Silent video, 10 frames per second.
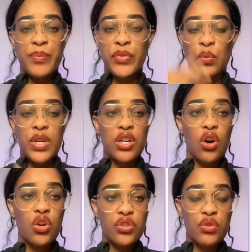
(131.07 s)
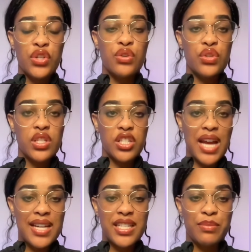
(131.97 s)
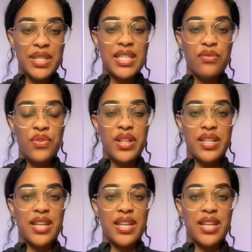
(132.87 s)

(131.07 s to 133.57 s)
We could also use ChatGPT for this.